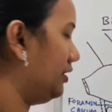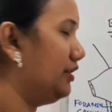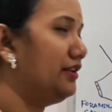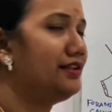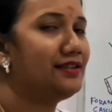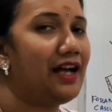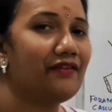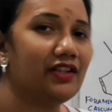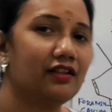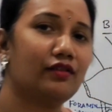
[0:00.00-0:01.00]
It is
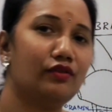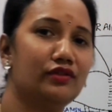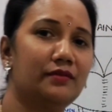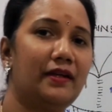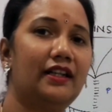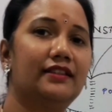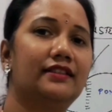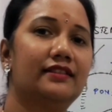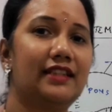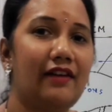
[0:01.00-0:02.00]
having a closed part, it
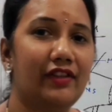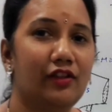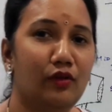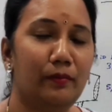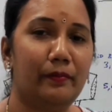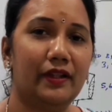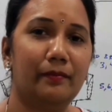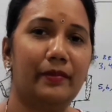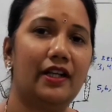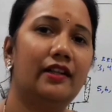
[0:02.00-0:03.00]
is having an open
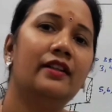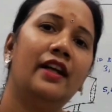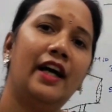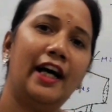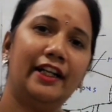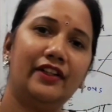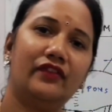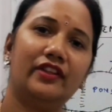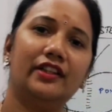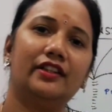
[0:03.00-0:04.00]
part, and
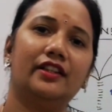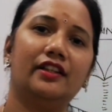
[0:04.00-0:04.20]
different